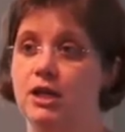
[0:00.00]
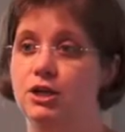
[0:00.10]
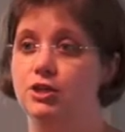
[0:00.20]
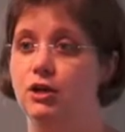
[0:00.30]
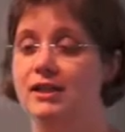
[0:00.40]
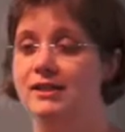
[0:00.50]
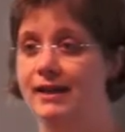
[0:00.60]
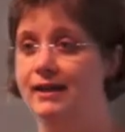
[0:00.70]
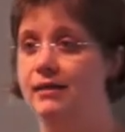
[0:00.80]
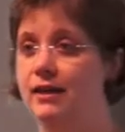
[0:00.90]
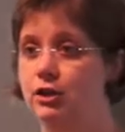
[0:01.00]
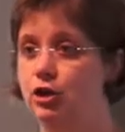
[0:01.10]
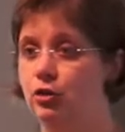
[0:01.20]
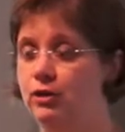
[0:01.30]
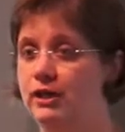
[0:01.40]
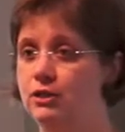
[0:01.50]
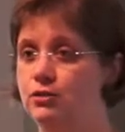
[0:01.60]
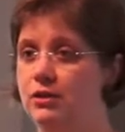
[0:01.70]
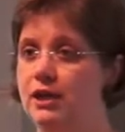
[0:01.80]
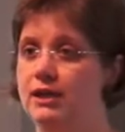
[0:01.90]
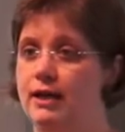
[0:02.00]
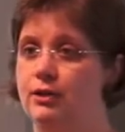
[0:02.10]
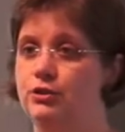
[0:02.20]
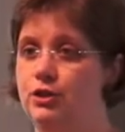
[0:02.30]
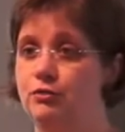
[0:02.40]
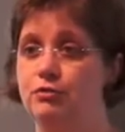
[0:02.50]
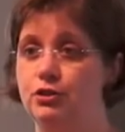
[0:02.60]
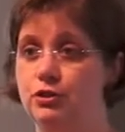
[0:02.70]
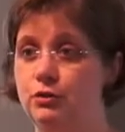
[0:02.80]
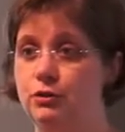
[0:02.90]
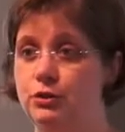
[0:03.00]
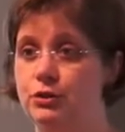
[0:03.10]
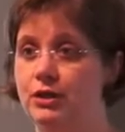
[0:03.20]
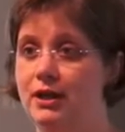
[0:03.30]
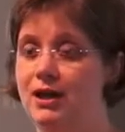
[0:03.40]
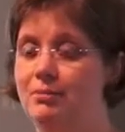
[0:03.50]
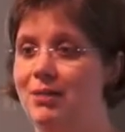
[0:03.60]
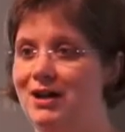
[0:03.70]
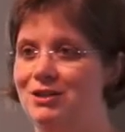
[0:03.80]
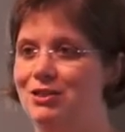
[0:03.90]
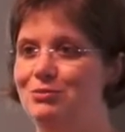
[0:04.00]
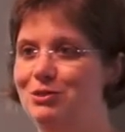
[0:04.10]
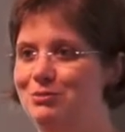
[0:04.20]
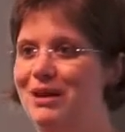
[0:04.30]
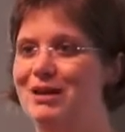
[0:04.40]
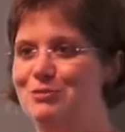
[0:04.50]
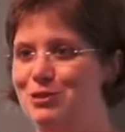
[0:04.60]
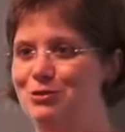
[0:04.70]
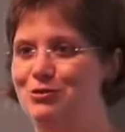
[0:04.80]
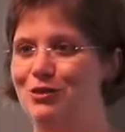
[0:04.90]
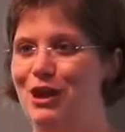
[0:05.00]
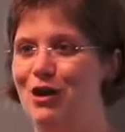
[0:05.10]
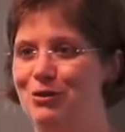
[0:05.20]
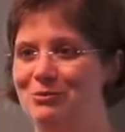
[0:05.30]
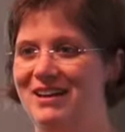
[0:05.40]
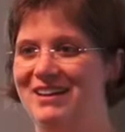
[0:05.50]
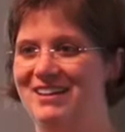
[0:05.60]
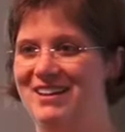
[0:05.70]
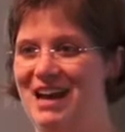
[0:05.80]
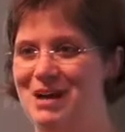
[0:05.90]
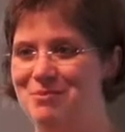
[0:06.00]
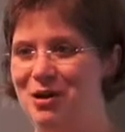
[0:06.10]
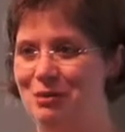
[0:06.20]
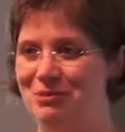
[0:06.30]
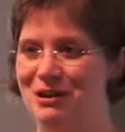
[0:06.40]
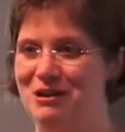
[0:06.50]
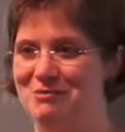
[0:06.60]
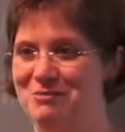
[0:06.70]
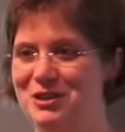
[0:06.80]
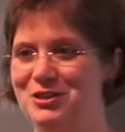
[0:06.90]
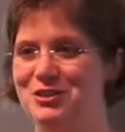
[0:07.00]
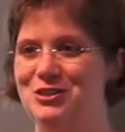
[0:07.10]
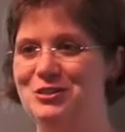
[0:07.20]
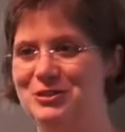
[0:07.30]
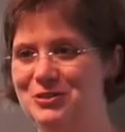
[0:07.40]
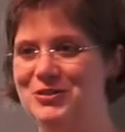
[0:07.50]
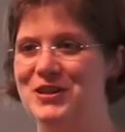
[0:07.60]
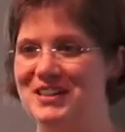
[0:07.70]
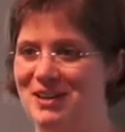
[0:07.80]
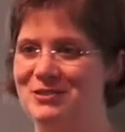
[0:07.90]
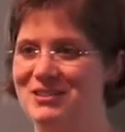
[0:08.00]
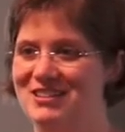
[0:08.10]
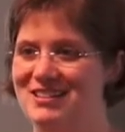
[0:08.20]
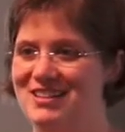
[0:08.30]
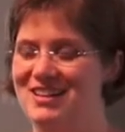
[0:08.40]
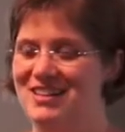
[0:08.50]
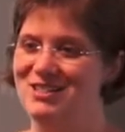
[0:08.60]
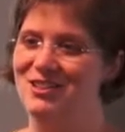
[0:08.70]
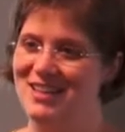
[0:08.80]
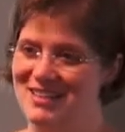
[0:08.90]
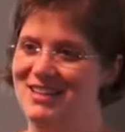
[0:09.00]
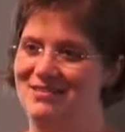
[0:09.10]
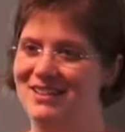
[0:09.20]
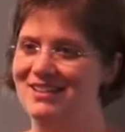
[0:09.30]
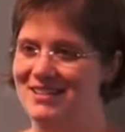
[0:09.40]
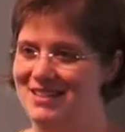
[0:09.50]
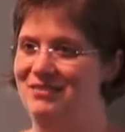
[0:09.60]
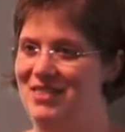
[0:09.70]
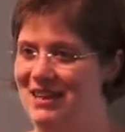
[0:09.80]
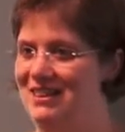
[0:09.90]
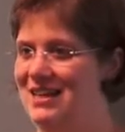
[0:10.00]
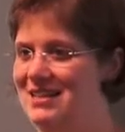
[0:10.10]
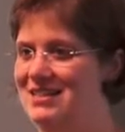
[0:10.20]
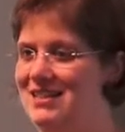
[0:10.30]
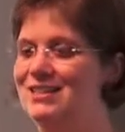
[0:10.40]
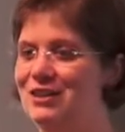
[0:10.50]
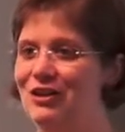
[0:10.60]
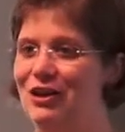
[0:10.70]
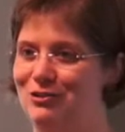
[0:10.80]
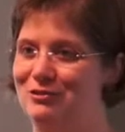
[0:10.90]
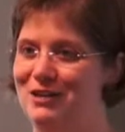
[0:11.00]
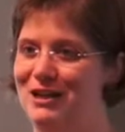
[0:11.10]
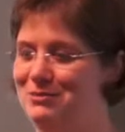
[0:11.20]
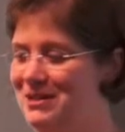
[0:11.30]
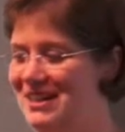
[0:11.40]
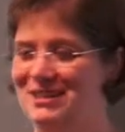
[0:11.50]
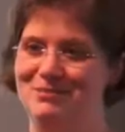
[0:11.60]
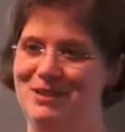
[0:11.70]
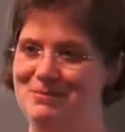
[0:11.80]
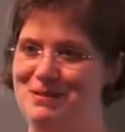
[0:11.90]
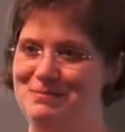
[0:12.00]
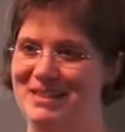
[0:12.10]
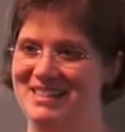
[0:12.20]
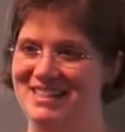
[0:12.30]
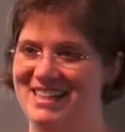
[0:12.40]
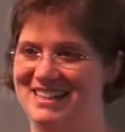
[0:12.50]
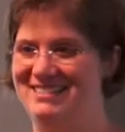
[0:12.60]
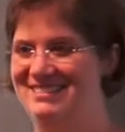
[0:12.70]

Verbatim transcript: So it can then go into the account of the students, but you wouldn't be able to do the automatic um, copying of pages into user accounts. So that's definitely something that is on our radar but hasn't been implemented yet.